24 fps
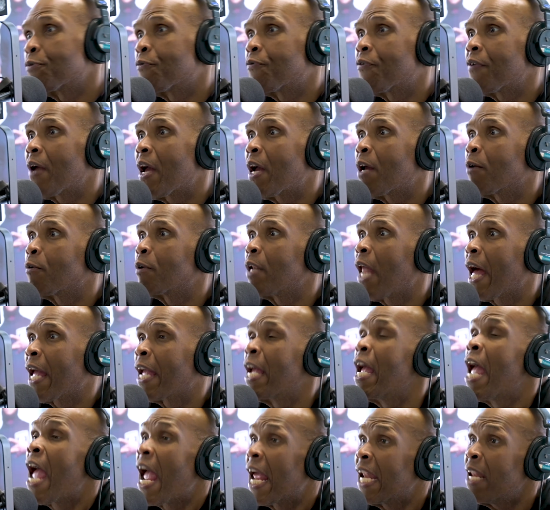you feel? Like,
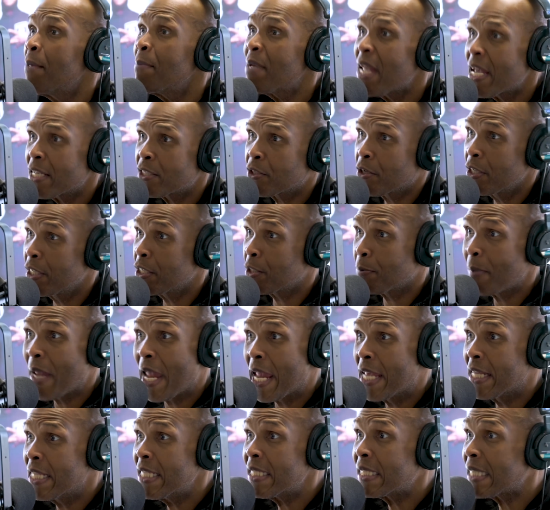and let me ask you this, mm-hmm. man,
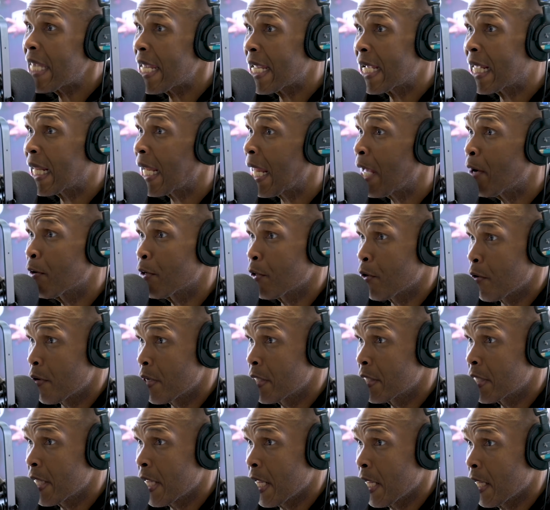and this ain't clowning or
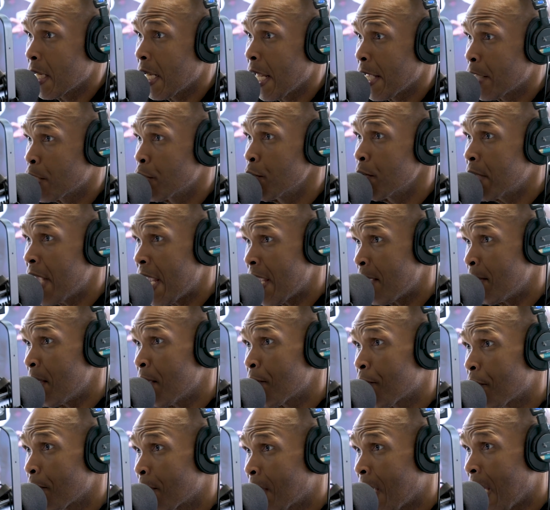anything. Like, right. you came
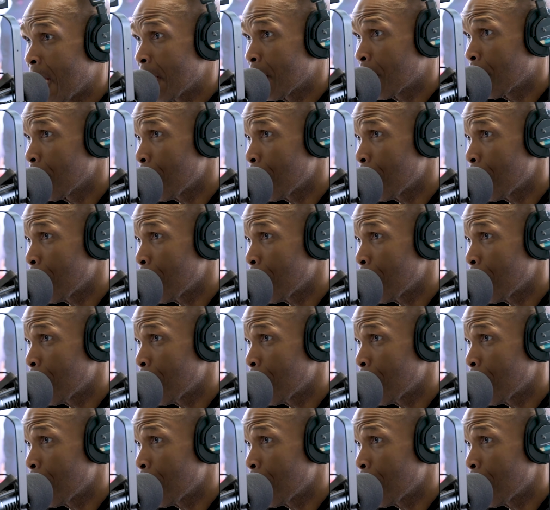in from Ghana,